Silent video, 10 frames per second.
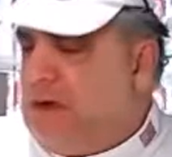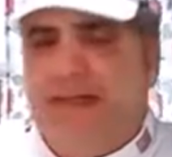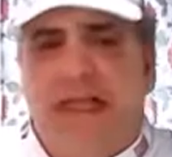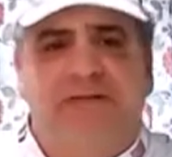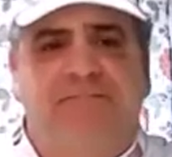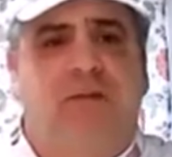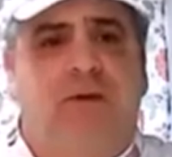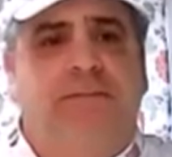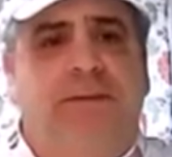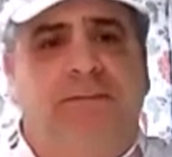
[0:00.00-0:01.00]
probably like
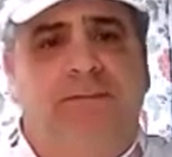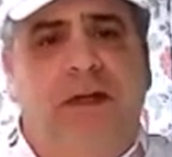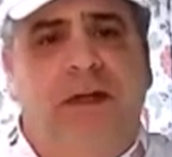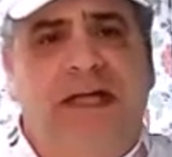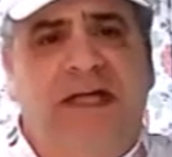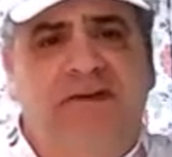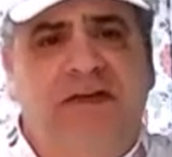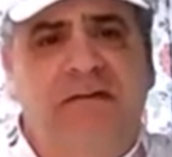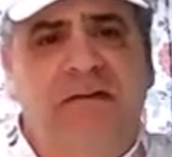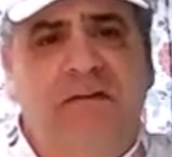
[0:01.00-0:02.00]
4 people, I'm
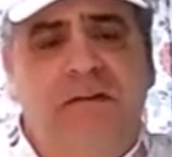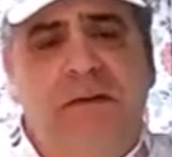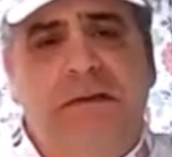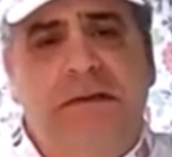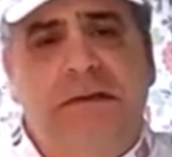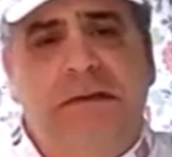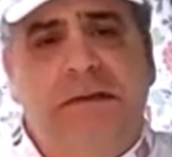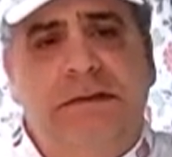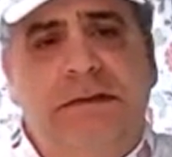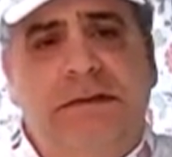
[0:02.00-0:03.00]
guessing.
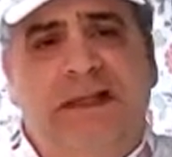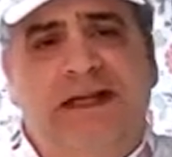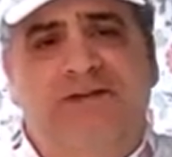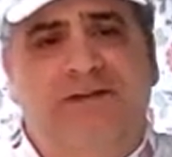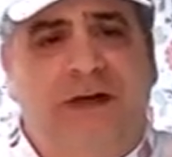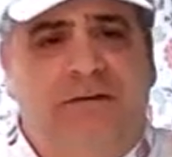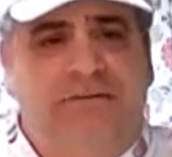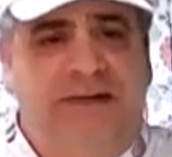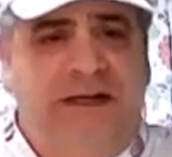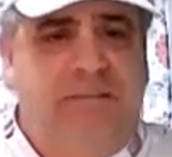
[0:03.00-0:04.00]
unless it's
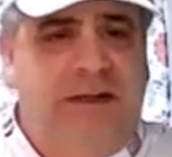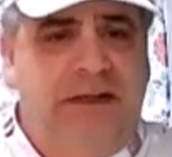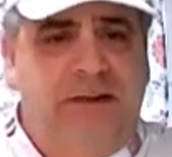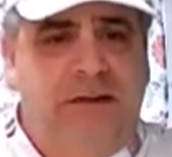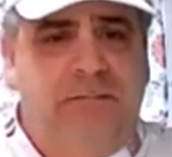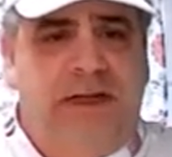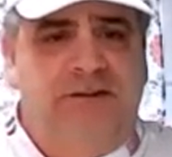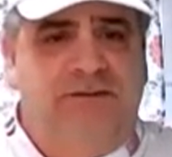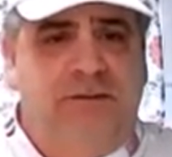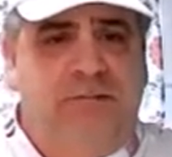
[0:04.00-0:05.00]
our family, and it
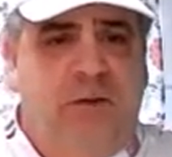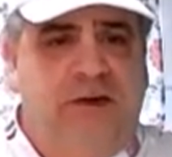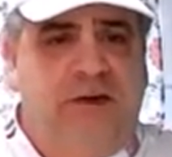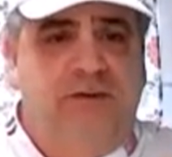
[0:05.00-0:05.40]
might serve 1